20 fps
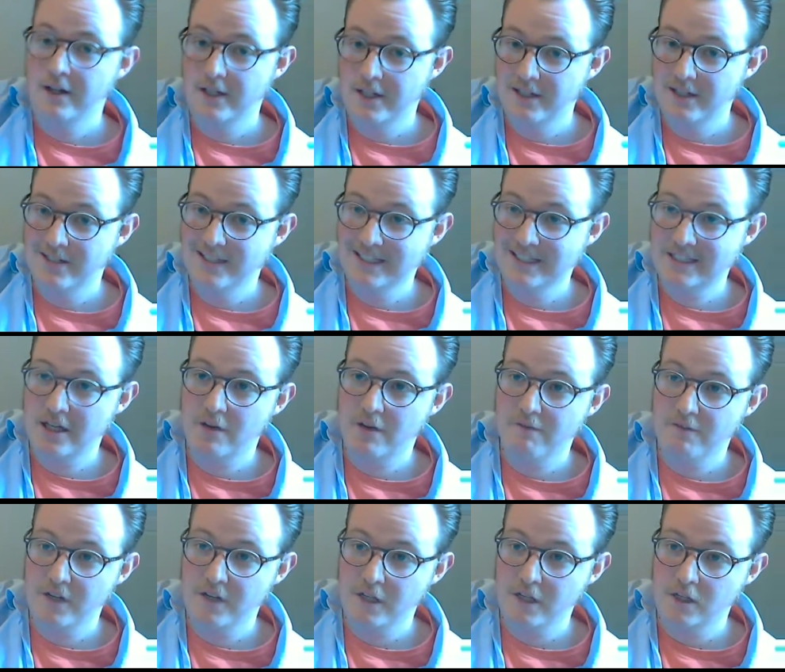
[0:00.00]
a little less
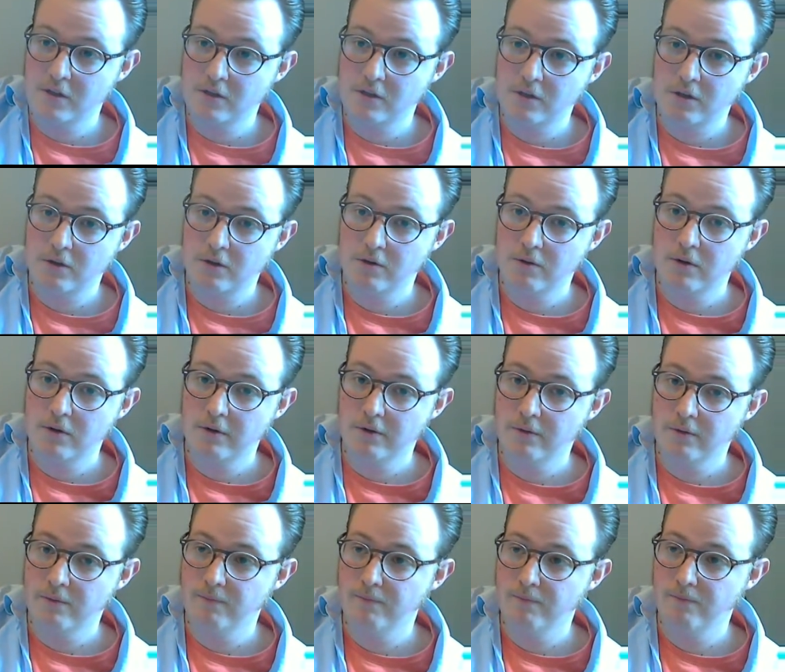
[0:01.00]
convenient,
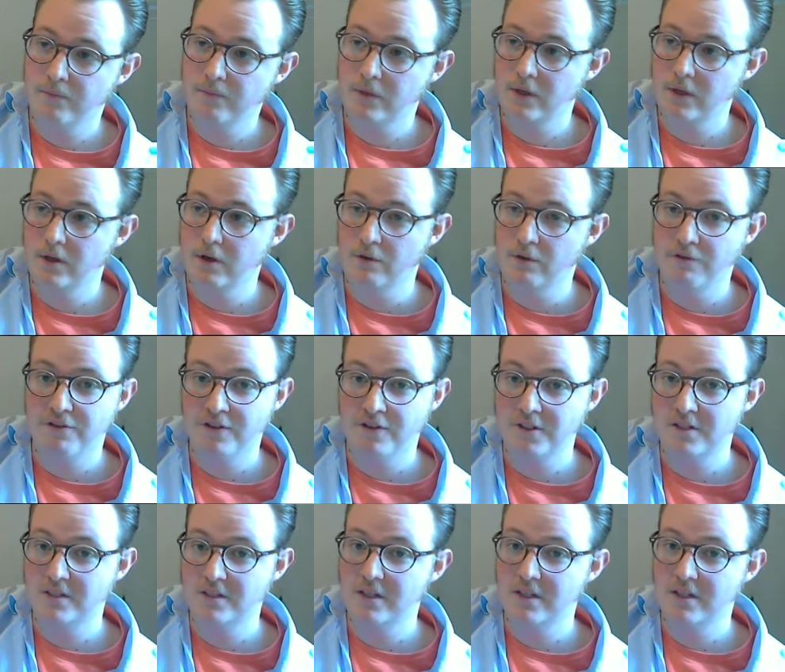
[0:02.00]
you know. Filter